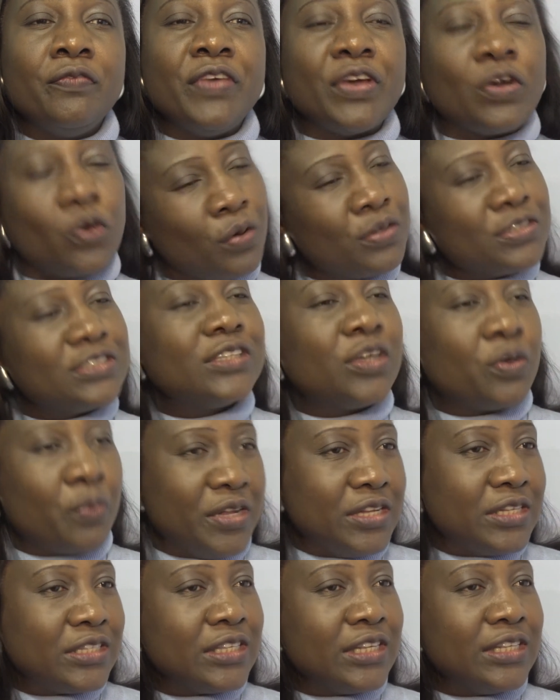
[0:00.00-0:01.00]
the
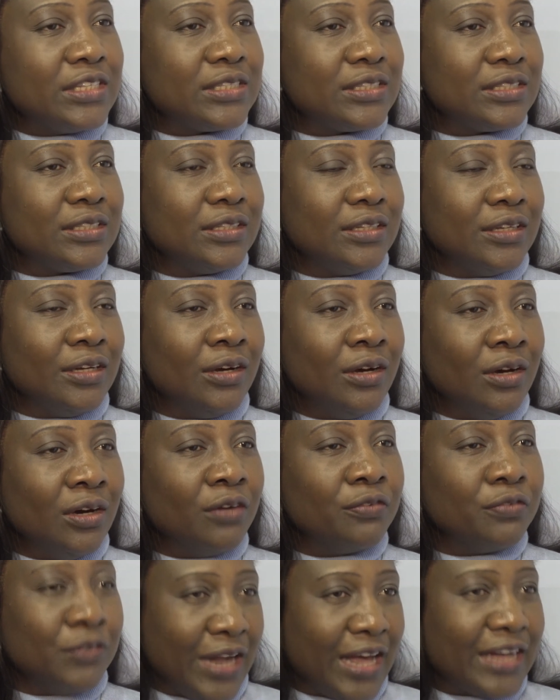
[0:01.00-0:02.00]
consequences
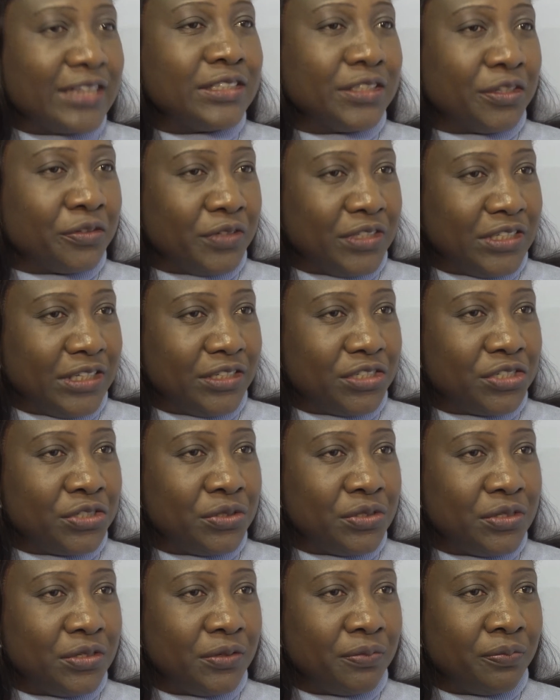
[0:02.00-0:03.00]
of land
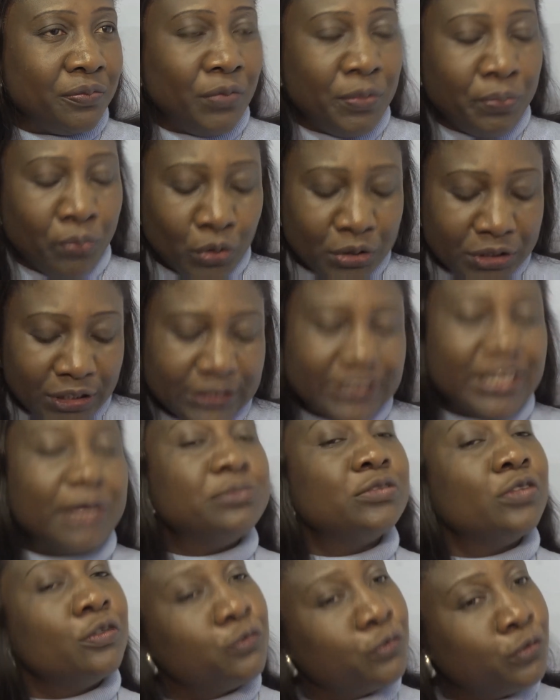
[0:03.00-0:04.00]
degradation, both in
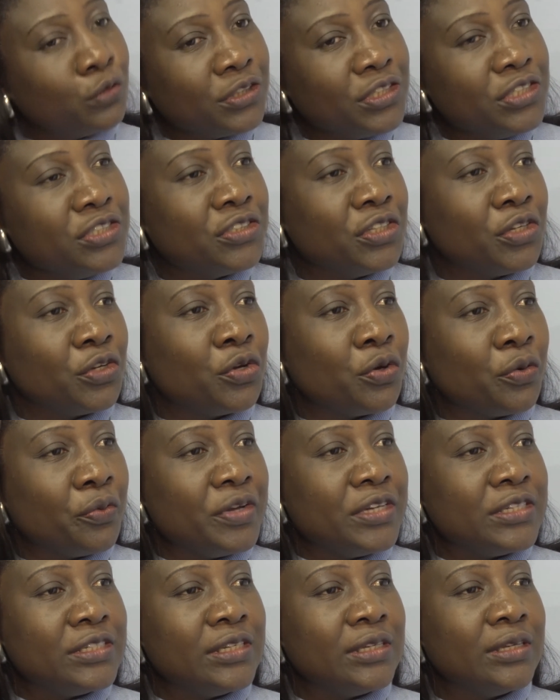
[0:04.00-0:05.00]
terms of food
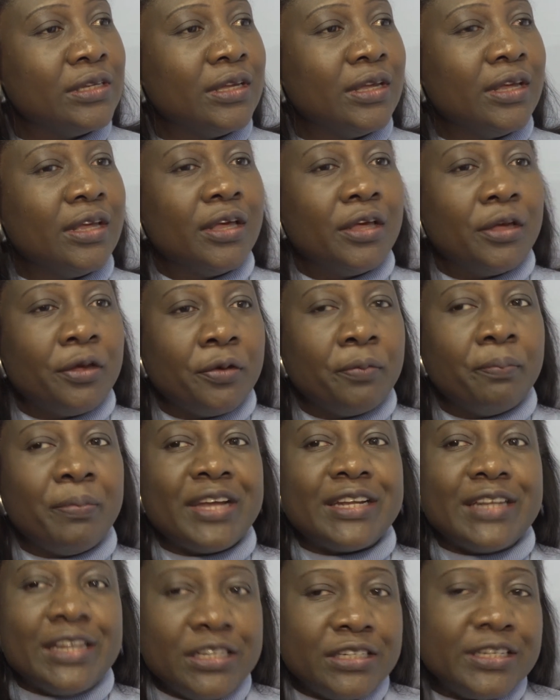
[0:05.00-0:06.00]
insecurity,
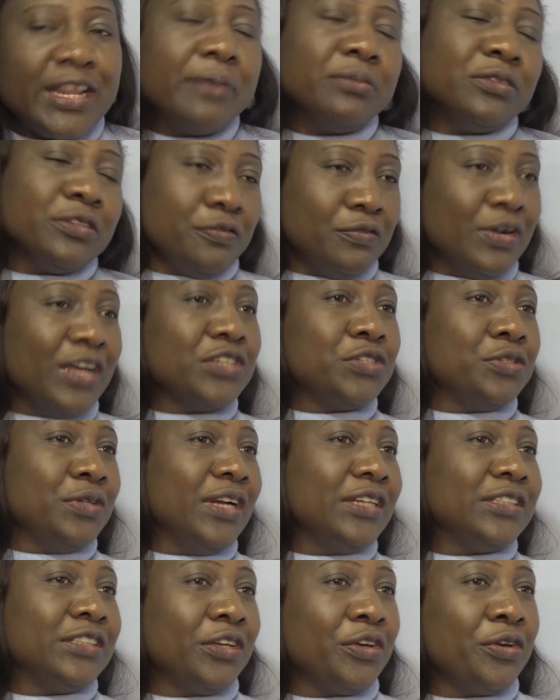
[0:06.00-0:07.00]
but in terms of
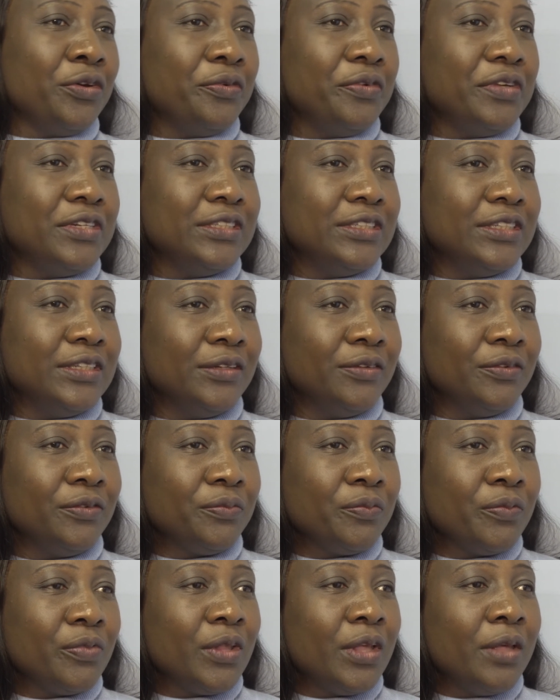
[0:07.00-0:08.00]
national security.
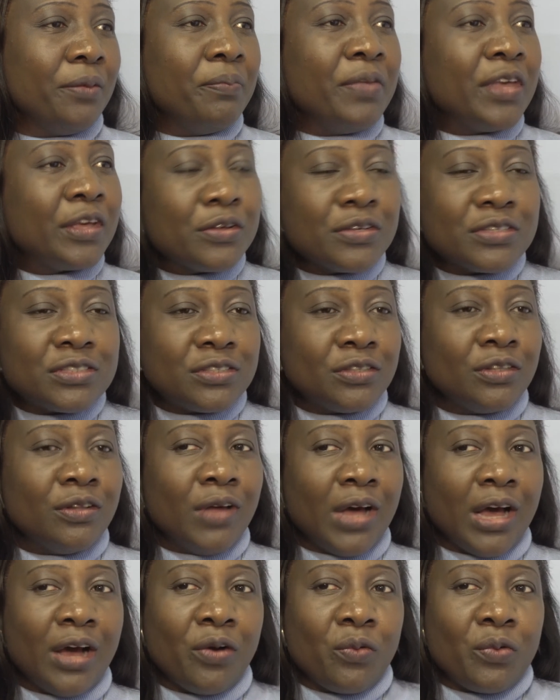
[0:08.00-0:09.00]
Because
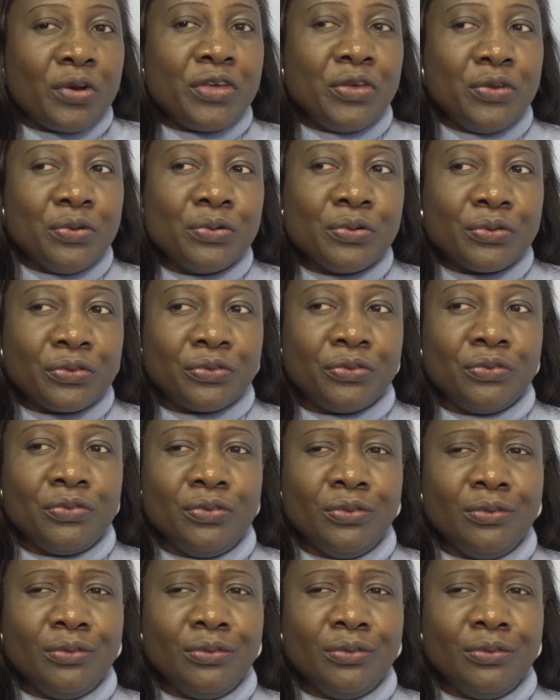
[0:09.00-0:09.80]
our youth